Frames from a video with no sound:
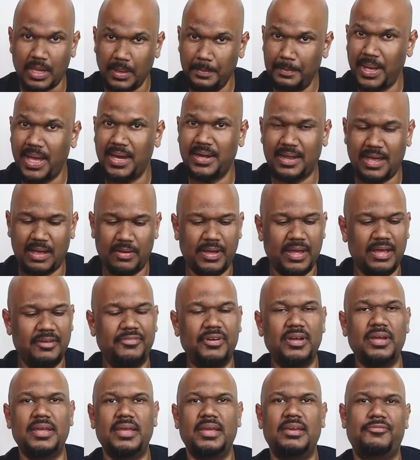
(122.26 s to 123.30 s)
But
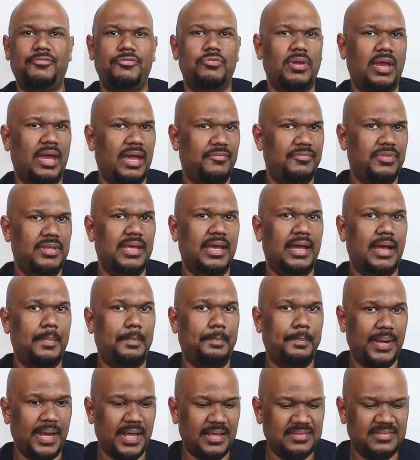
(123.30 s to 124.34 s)
however, if you have the
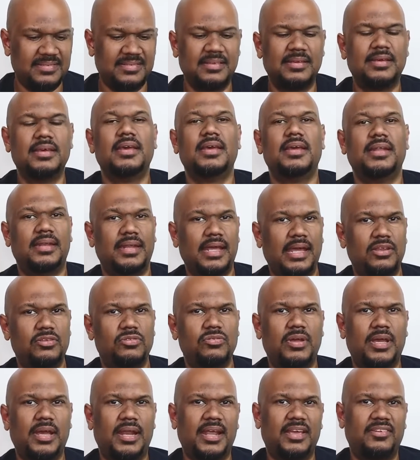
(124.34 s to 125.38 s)
Hub Plus, then
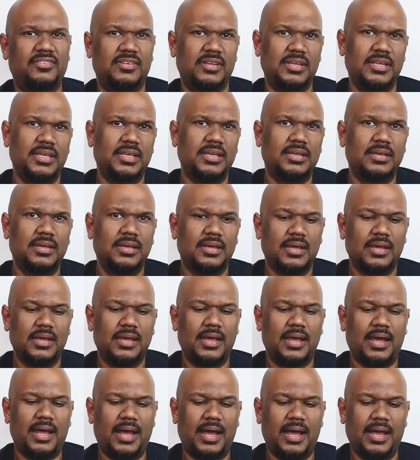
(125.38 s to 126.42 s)
you can actually
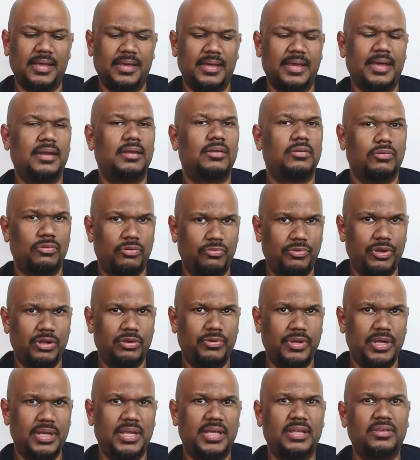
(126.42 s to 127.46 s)
get
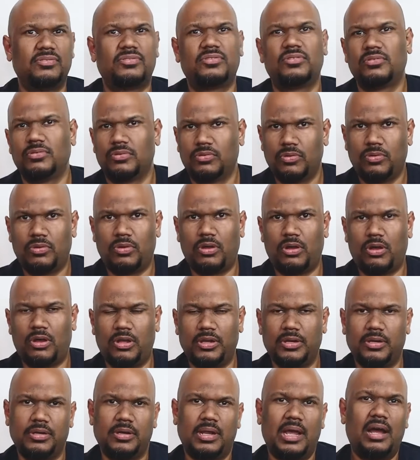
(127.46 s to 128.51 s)
real readings
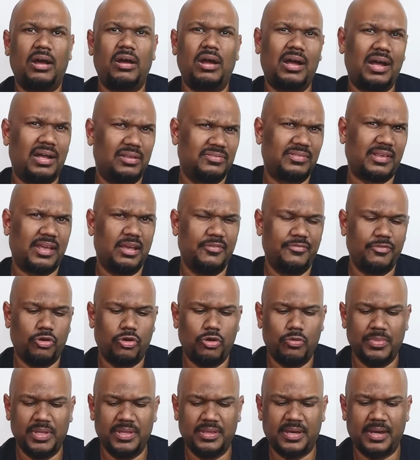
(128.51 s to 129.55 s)
on outside of
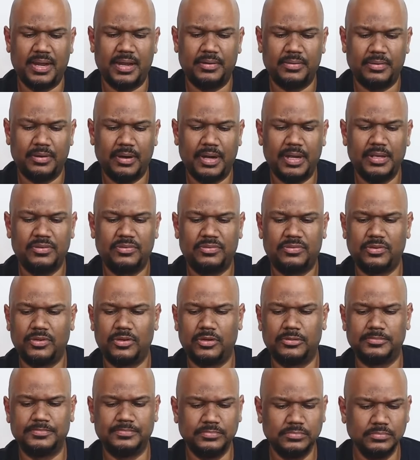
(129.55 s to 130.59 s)
your home internet, right?
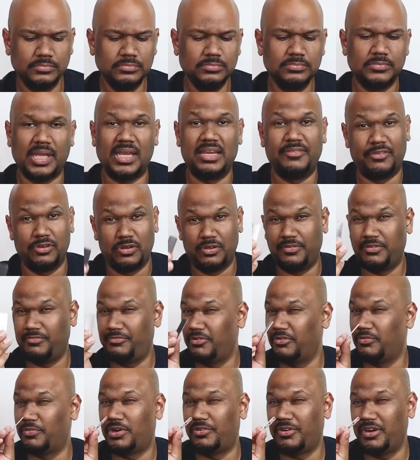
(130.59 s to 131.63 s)
So if
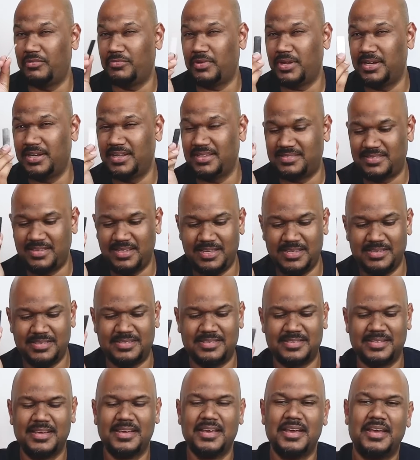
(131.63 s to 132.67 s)
you're wondering what this
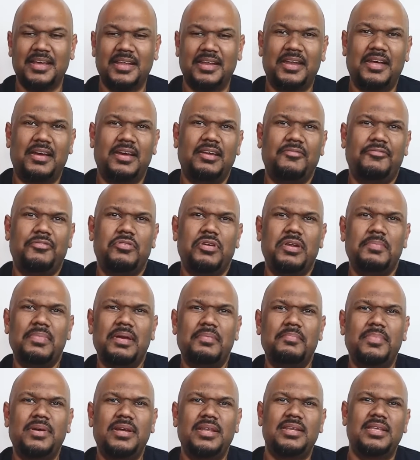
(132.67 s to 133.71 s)
is, now if you
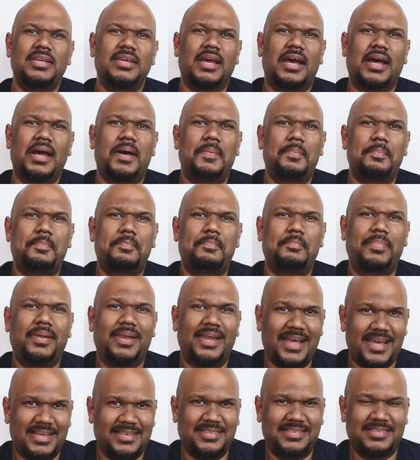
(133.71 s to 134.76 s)
remember the Hub
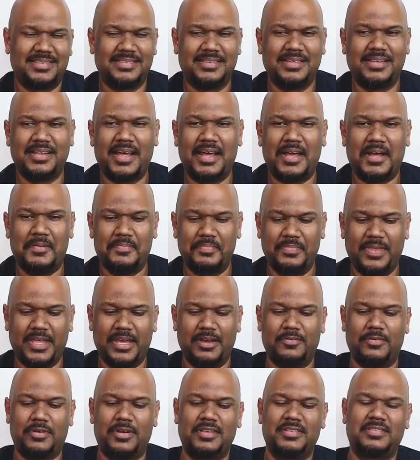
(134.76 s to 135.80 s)
Plus,
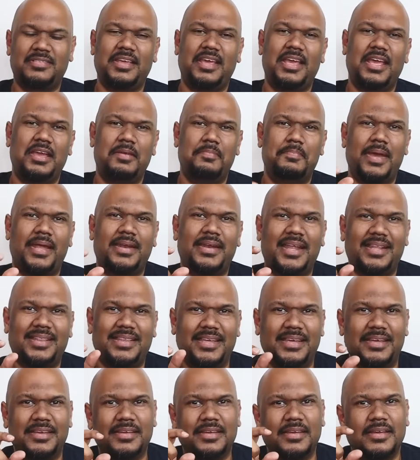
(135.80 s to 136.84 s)
there was a
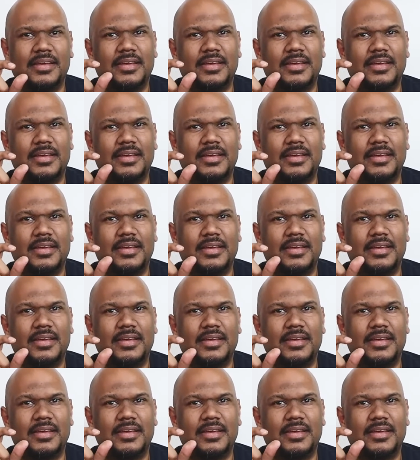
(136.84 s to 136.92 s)
magnetic